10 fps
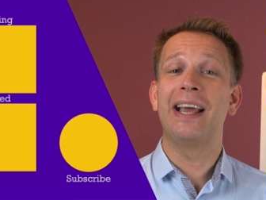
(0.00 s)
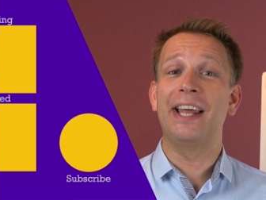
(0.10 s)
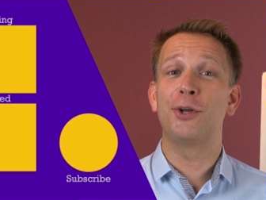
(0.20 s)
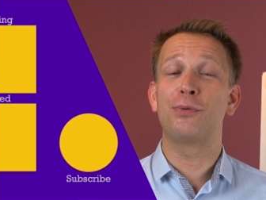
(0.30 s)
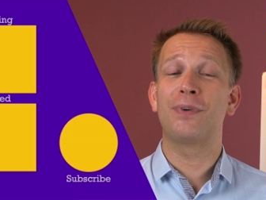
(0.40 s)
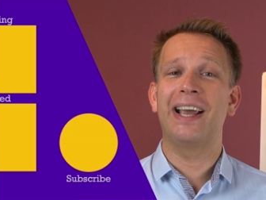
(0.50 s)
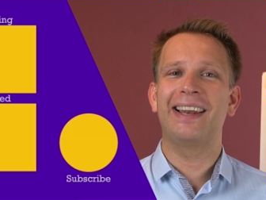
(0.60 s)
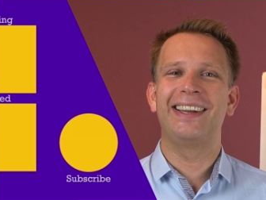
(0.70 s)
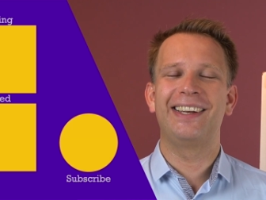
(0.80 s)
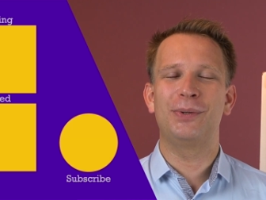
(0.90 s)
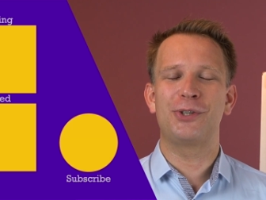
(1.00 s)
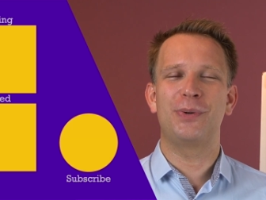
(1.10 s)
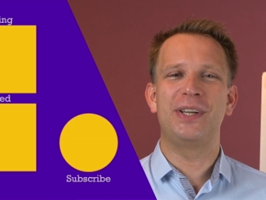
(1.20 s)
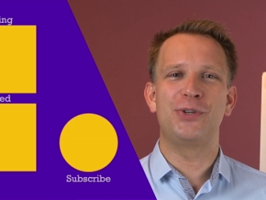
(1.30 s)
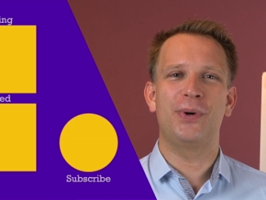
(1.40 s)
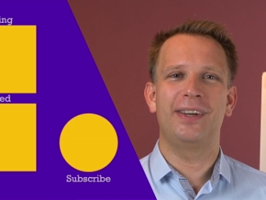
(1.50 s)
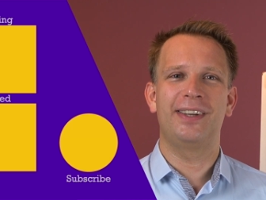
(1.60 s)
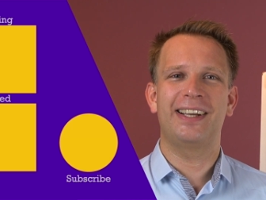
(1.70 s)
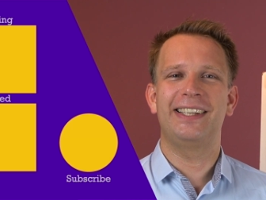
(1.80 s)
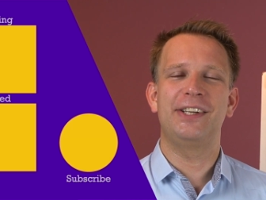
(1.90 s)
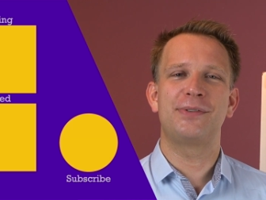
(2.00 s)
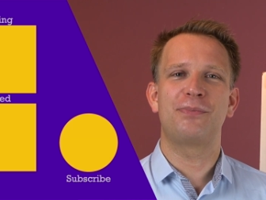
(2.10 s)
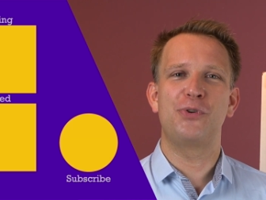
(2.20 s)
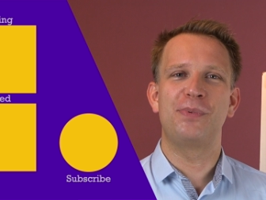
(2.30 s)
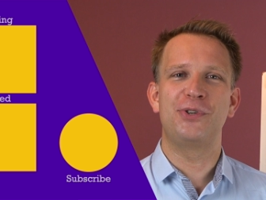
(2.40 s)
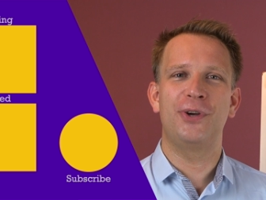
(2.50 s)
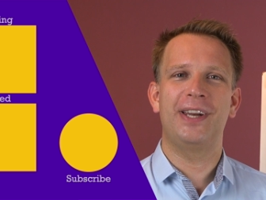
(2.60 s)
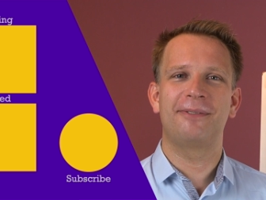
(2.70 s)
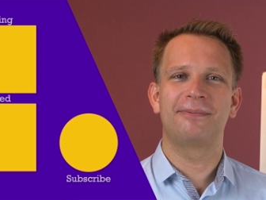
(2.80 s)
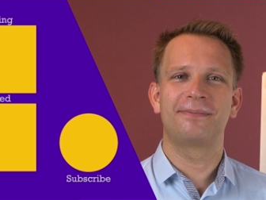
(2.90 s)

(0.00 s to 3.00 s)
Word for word: And don't forget to also enjoy the continuous improvement journey.